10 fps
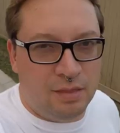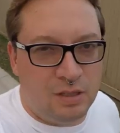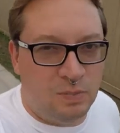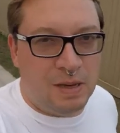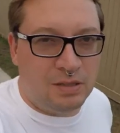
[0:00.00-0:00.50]
This
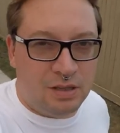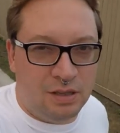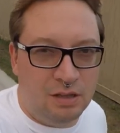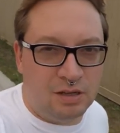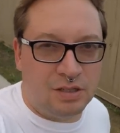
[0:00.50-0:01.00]
basically
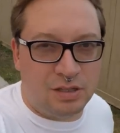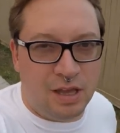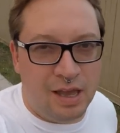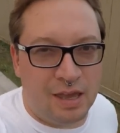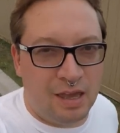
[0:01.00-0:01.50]
looks
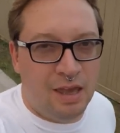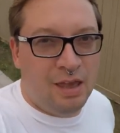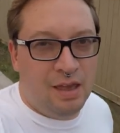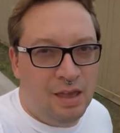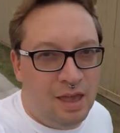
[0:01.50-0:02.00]
like
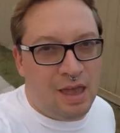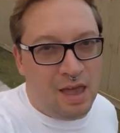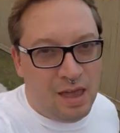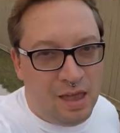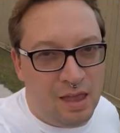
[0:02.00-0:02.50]

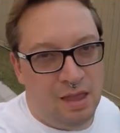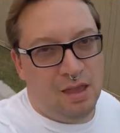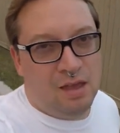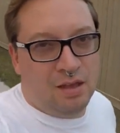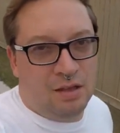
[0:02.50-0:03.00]
a
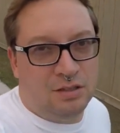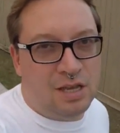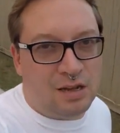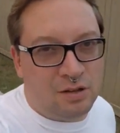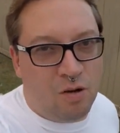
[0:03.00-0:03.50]

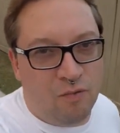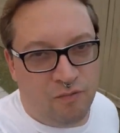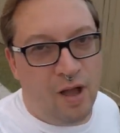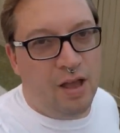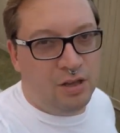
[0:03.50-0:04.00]

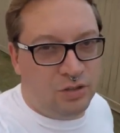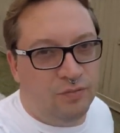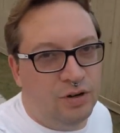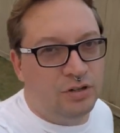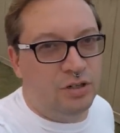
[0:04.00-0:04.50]
technophile's
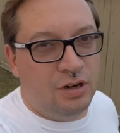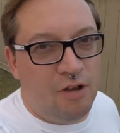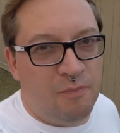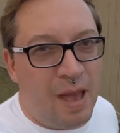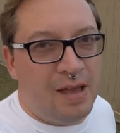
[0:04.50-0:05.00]
version
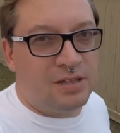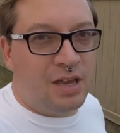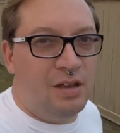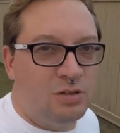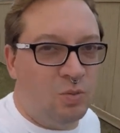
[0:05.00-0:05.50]
of
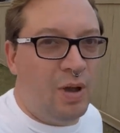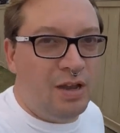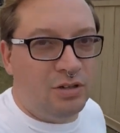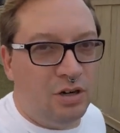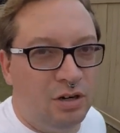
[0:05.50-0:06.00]
Pascal's
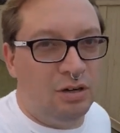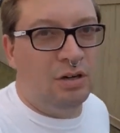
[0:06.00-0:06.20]
wager.